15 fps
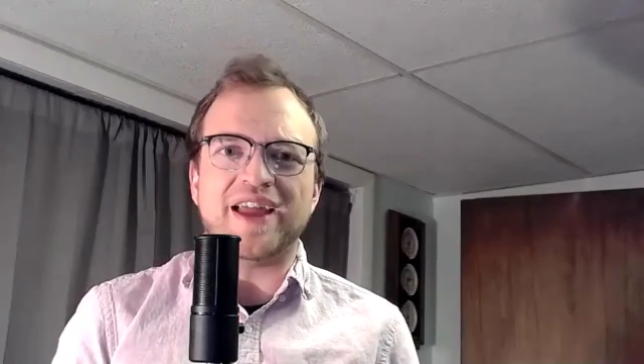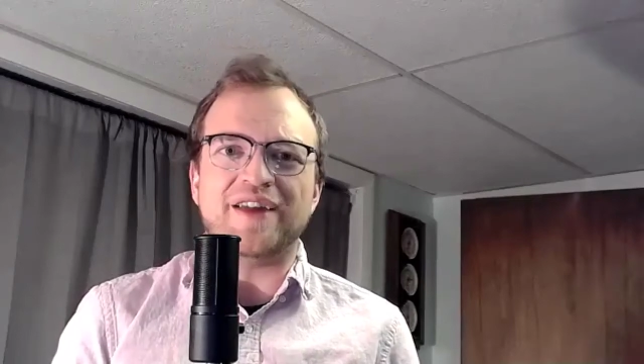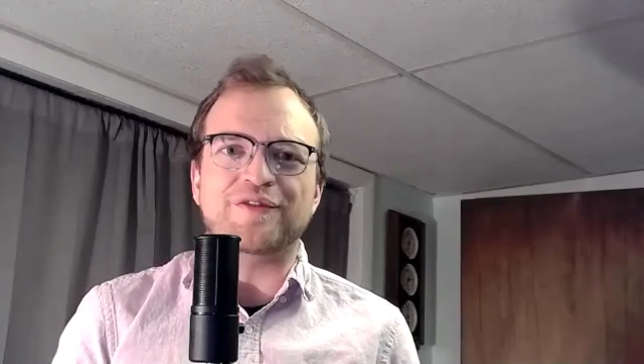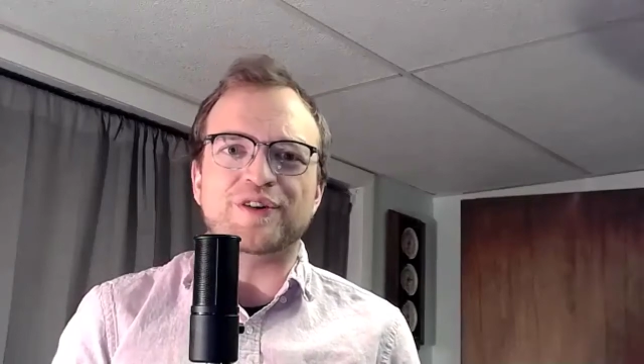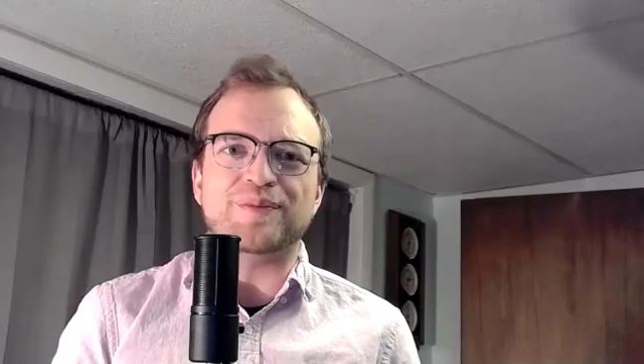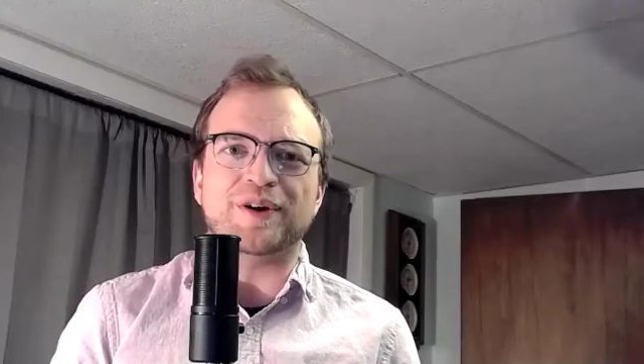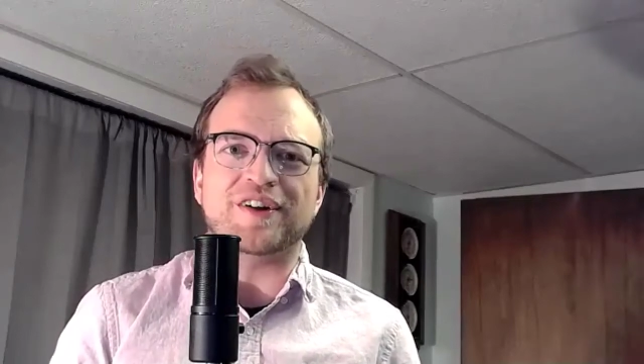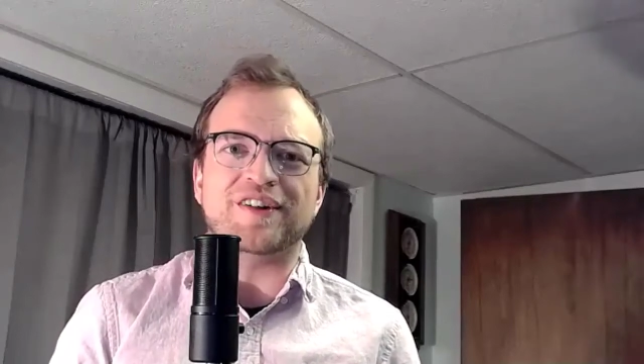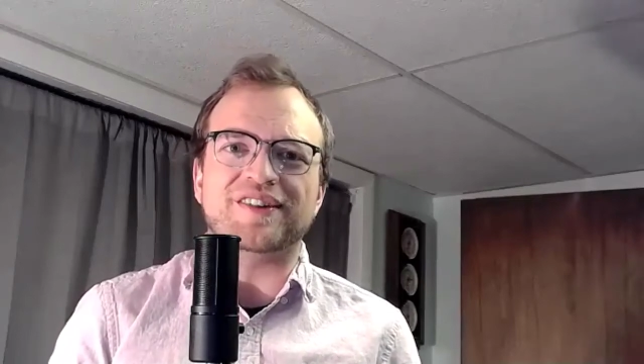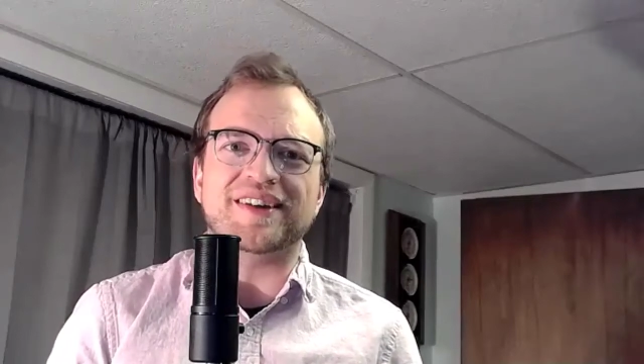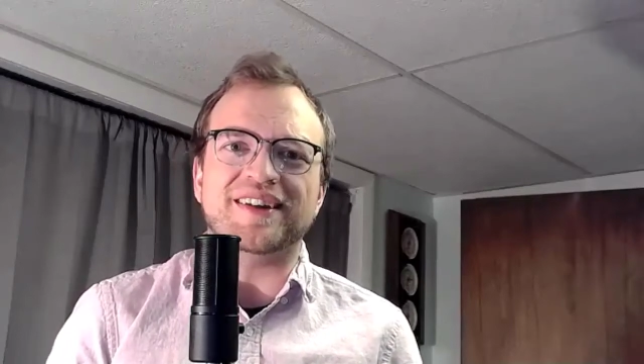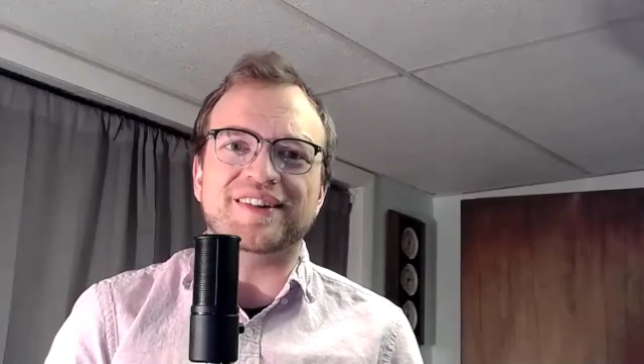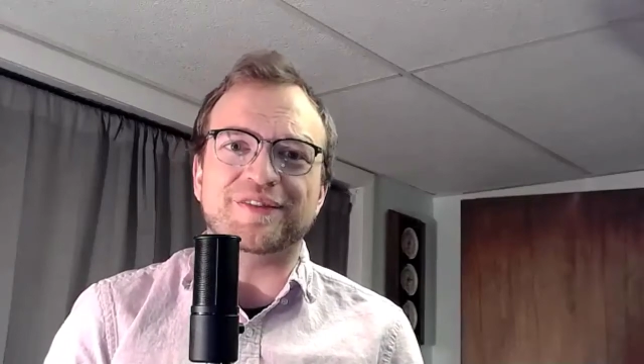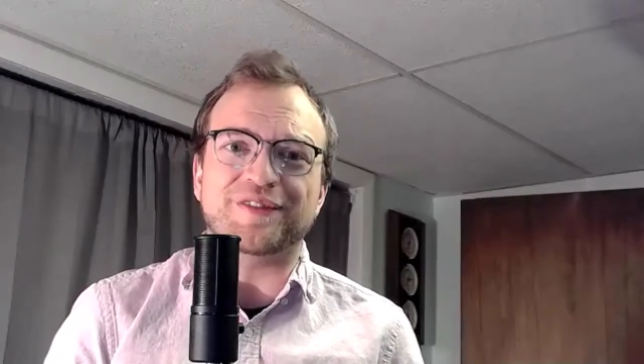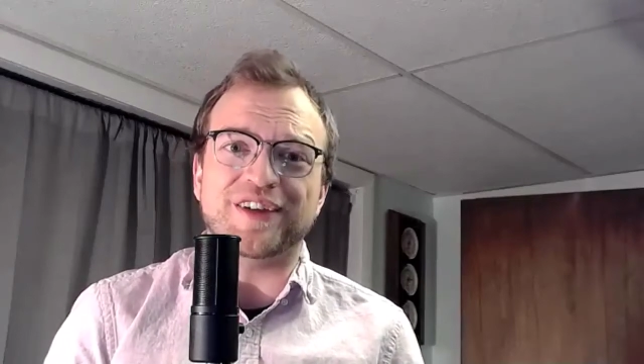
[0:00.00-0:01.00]
every person
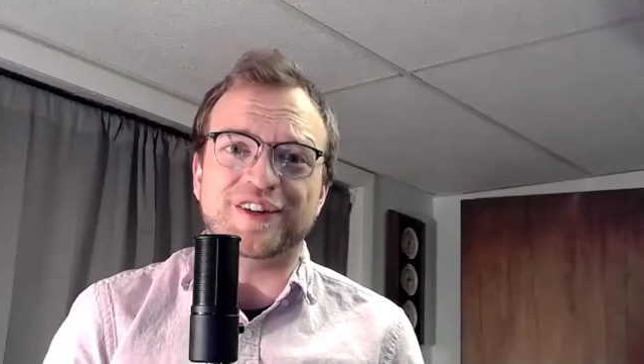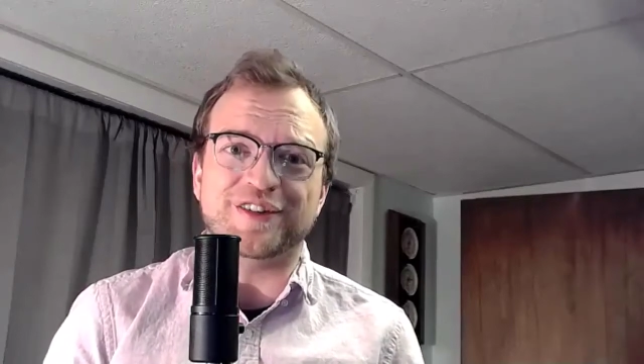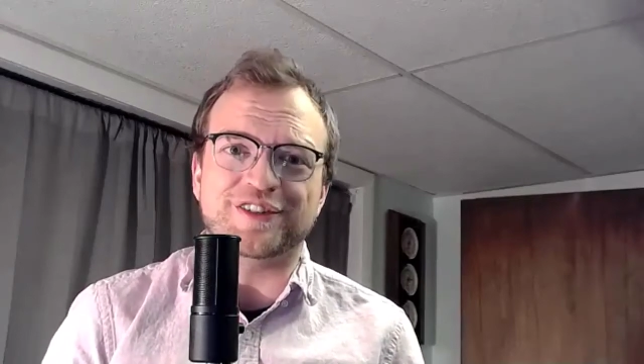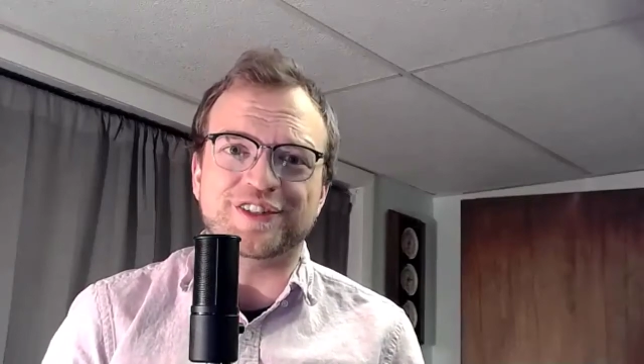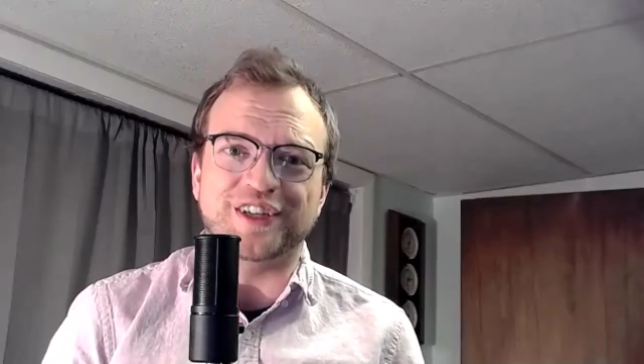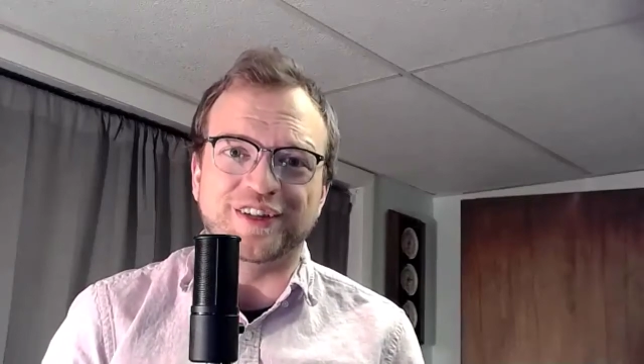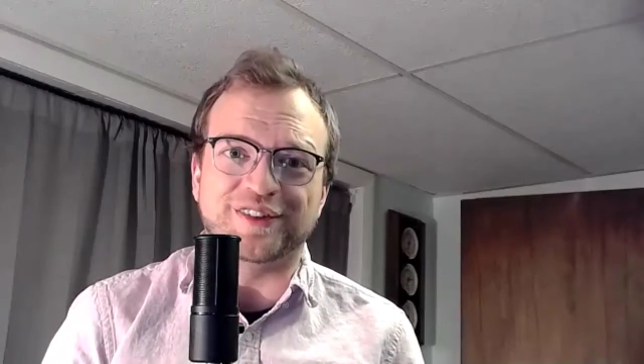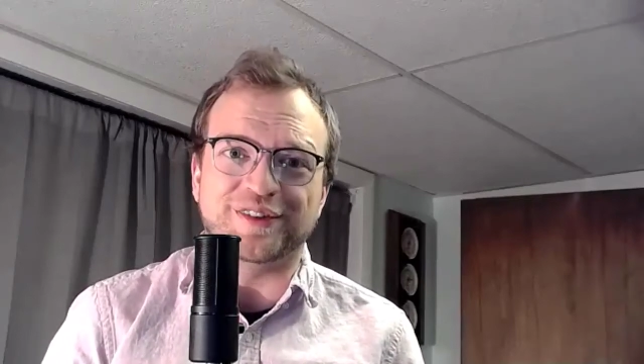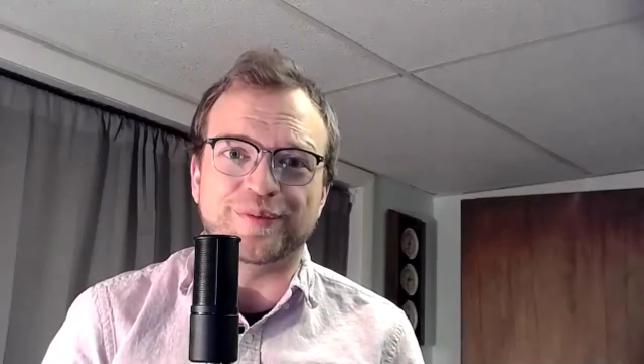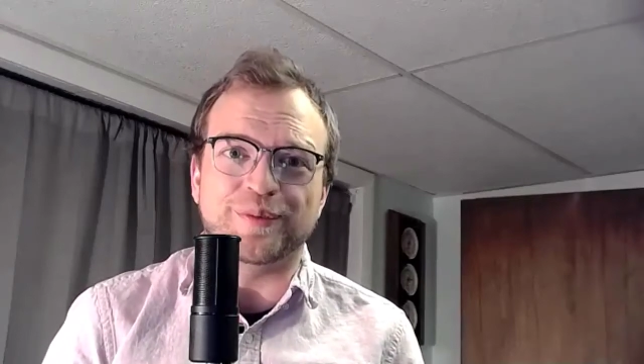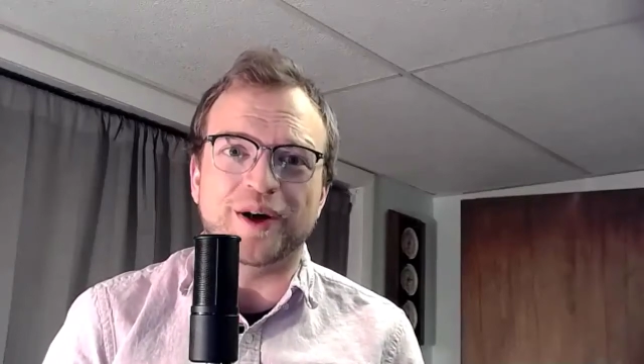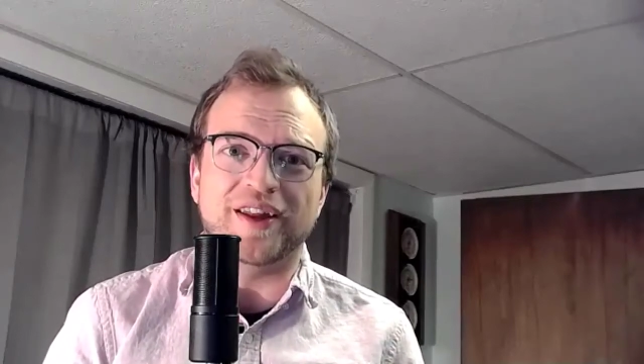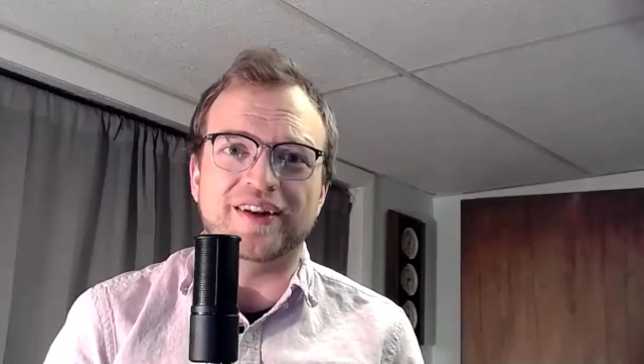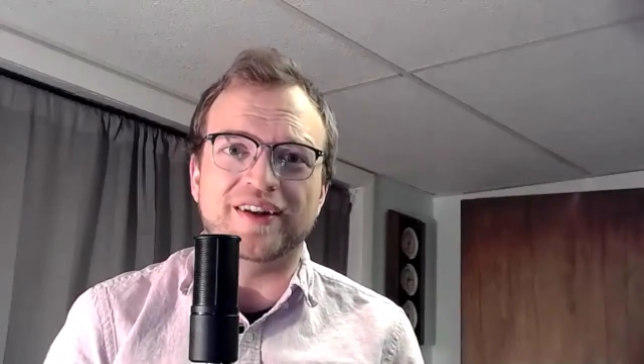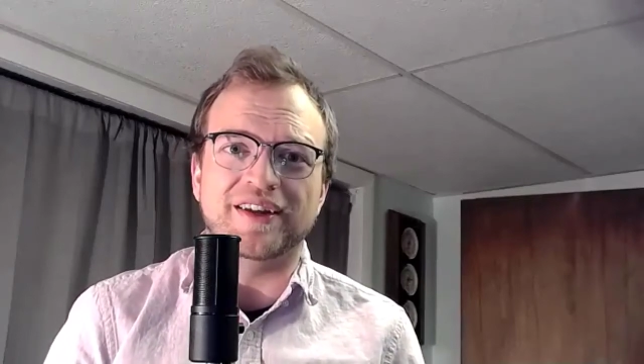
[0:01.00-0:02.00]
as if he or she is the
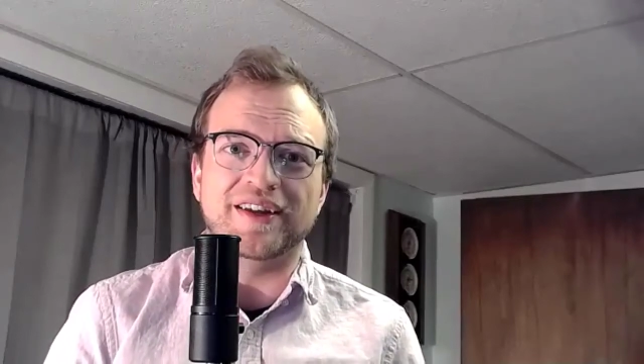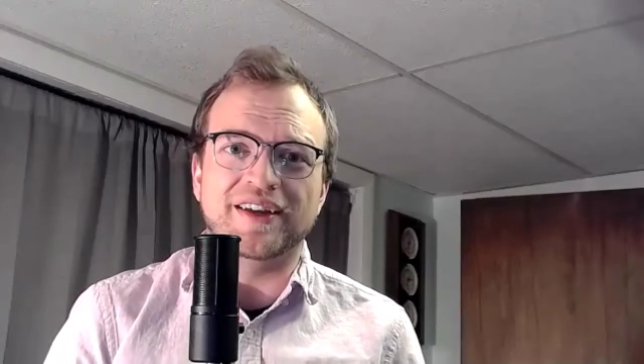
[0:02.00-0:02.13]
one?